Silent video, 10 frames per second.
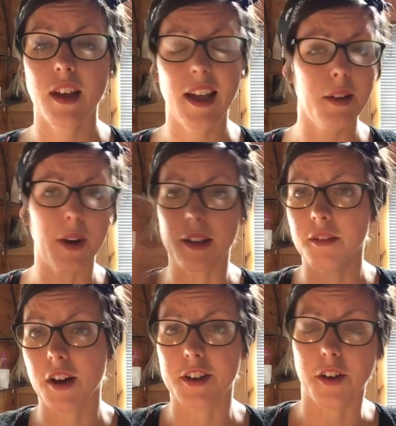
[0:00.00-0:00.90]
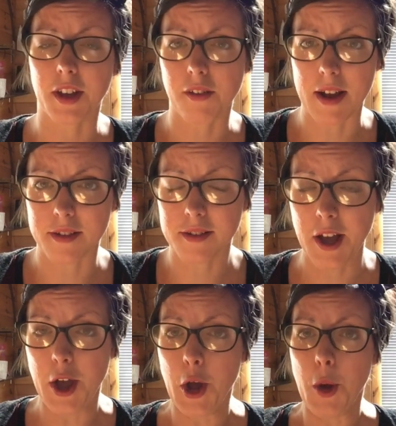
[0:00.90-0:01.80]
Anyway, I digress,
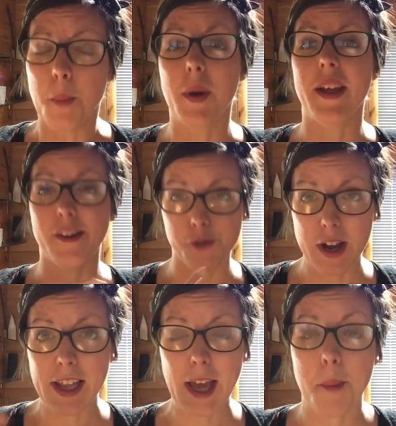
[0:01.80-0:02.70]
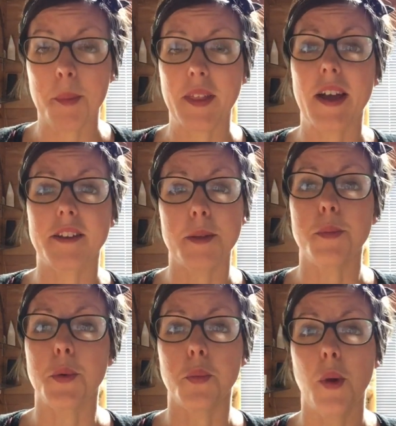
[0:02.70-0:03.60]
but it really can be that simple.